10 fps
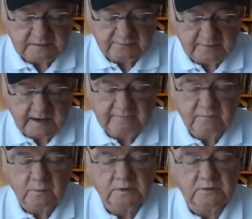the
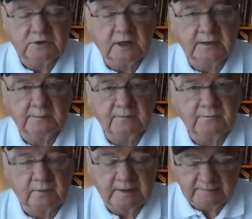5-1 shot, number
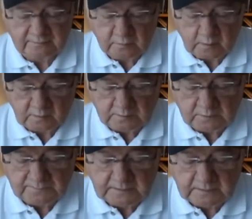4, NF
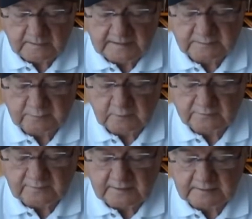Quotable, class
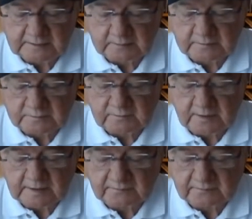profile leader in his trotting